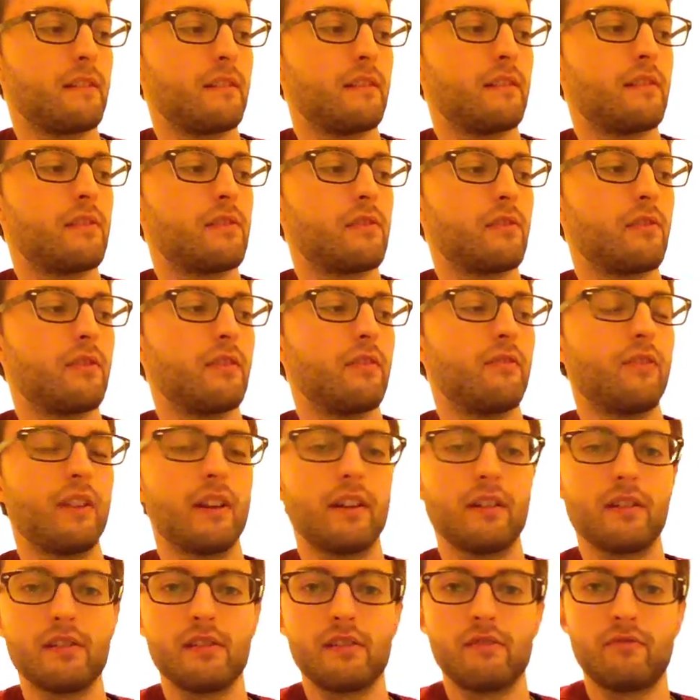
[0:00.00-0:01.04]
So the
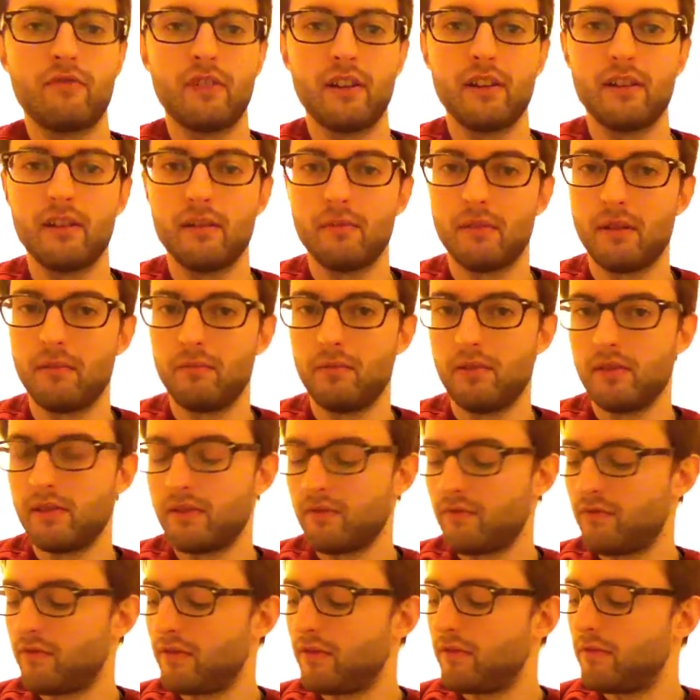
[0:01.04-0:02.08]
finger I'm
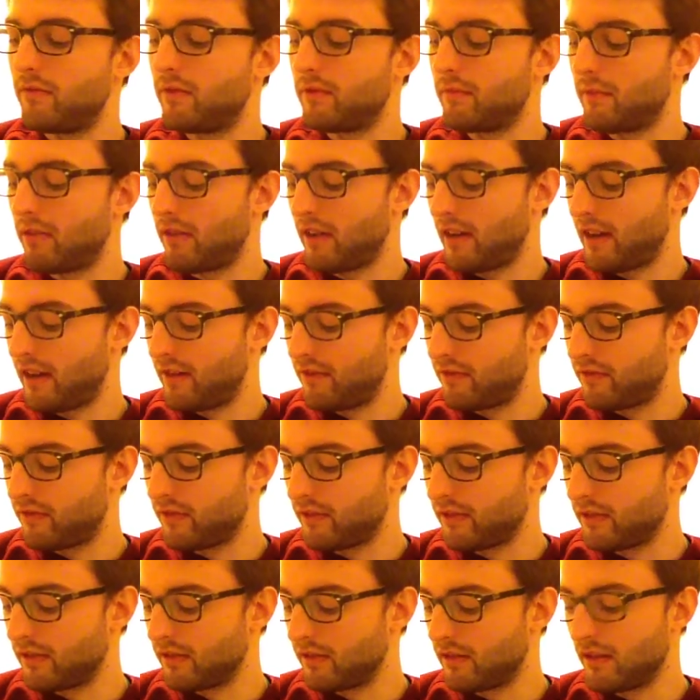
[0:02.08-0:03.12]
using with my right hand for
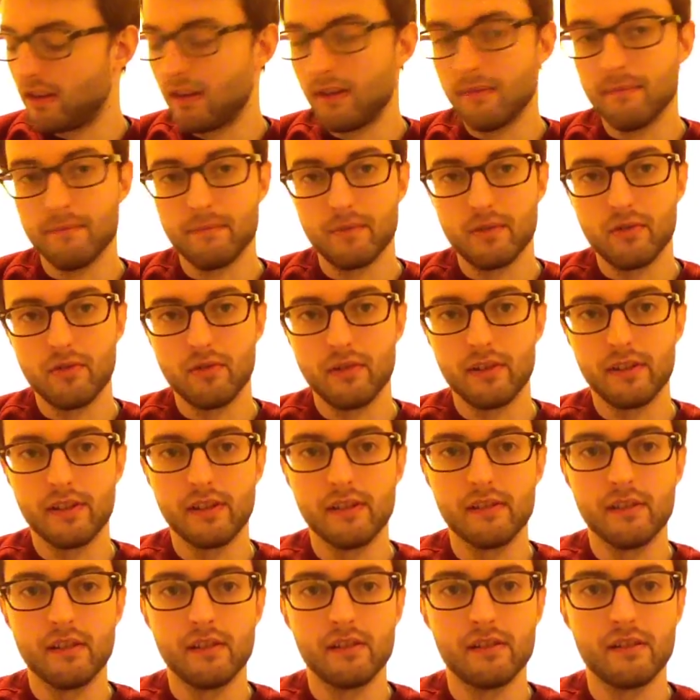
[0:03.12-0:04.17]
the
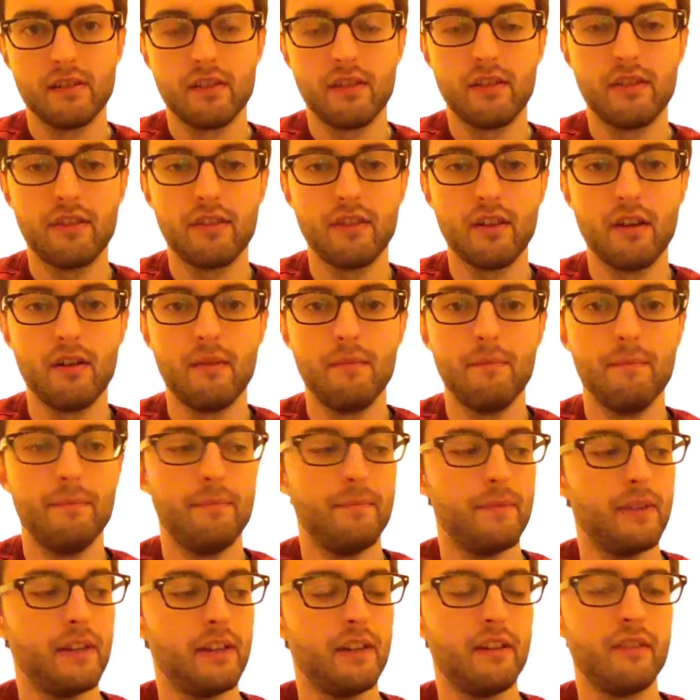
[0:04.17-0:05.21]
choruses is
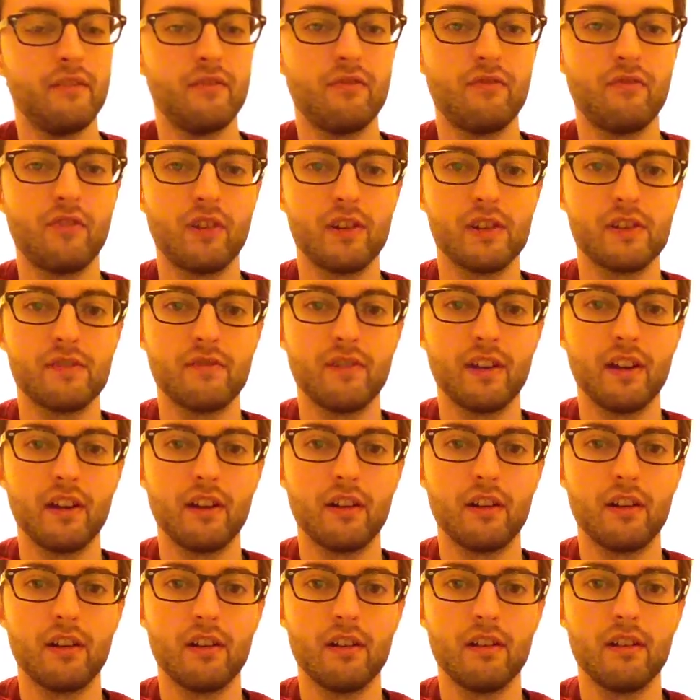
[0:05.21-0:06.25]
thumb, first
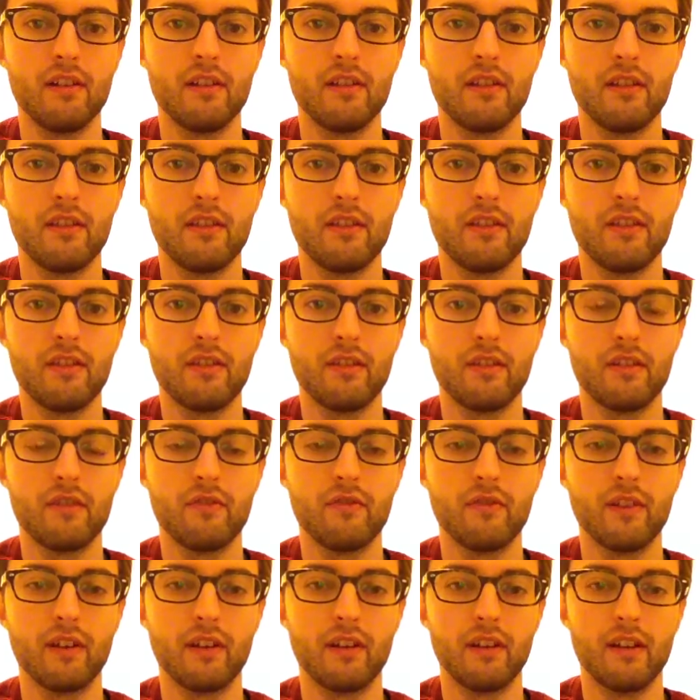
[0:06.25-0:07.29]
finger,
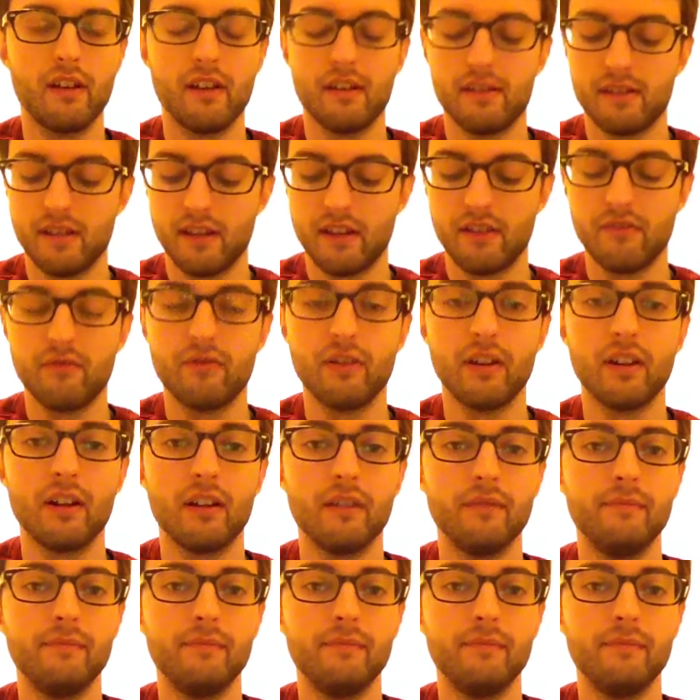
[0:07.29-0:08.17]
second finger,